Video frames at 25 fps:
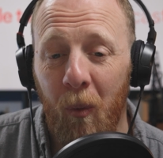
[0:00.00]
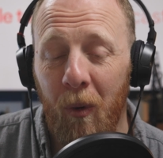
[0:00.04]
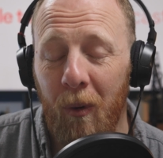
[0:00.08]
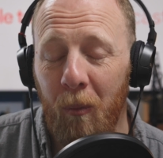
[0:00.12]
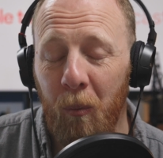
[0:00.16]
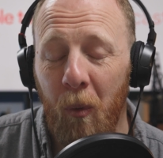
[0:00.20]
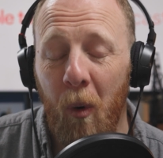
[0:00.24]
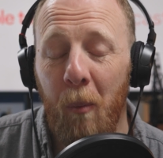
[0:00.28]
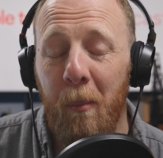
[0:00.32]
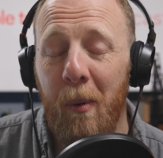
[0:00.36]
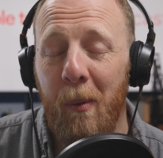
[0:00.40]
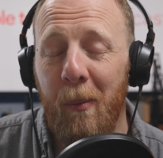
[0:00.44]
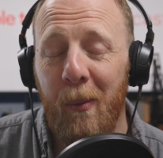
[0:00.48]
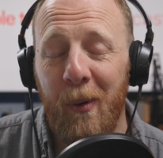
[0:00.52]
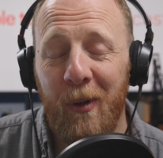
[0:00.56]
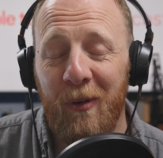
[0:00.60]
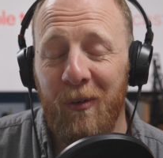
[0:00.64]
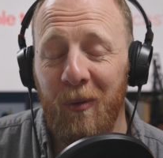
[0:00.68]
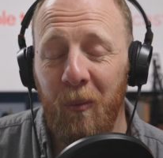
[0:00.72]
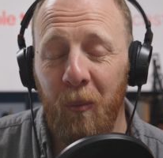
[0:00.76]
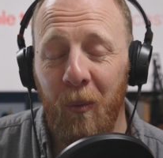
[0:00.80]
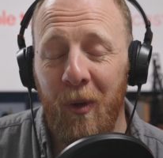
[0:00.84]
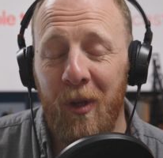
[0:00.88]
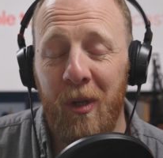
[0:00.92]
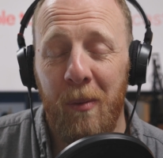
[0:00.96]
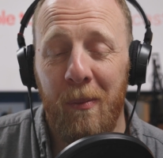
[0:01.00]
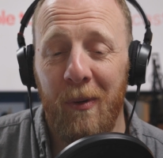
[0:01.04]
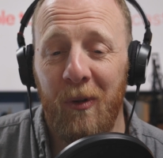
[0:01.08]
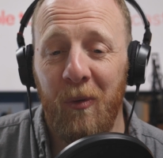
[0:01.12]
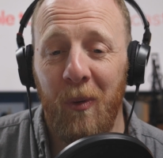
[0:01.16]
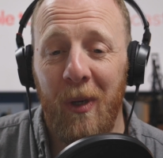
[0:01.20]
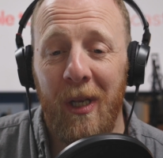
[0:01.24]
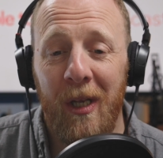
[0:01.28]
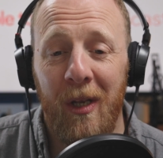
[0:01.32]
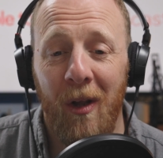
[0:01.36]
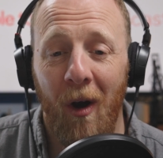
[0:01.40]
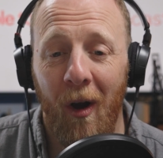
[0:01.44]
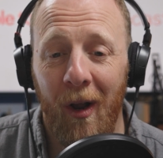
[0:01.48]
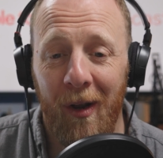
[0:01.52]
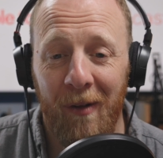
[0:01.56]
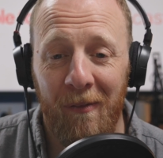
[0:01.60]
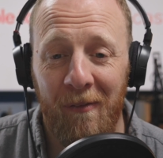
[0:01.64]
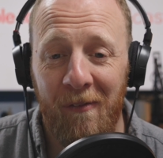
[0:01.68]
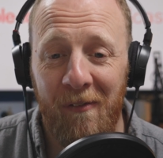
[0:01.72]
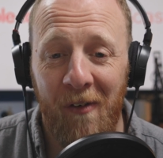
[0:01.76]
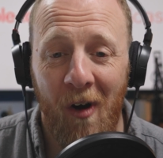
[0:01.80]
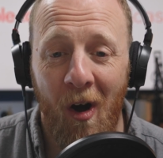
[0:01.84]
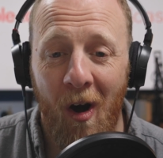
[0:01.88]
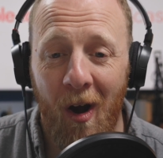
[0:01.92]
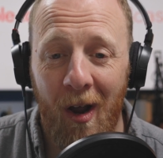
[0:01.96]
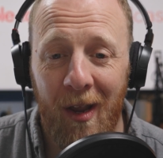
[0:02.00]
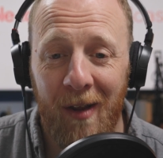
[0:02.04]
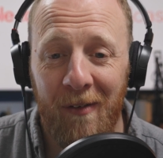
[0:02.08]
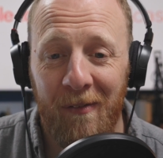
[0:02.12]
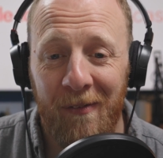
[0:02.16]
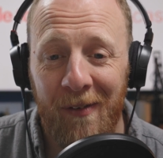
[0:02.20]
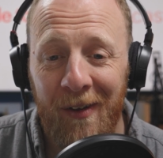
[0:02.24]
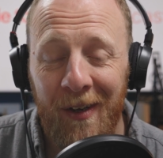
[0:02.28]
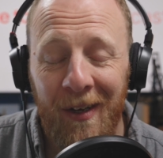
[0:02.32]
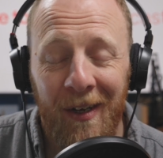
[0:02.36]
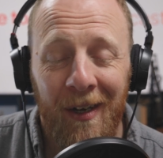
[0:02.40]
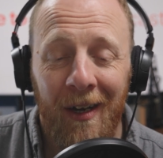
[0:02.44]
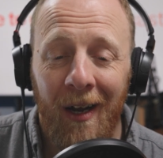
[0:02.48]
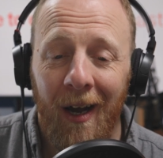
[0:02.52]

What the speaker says: we'll be with you between 9 and 5.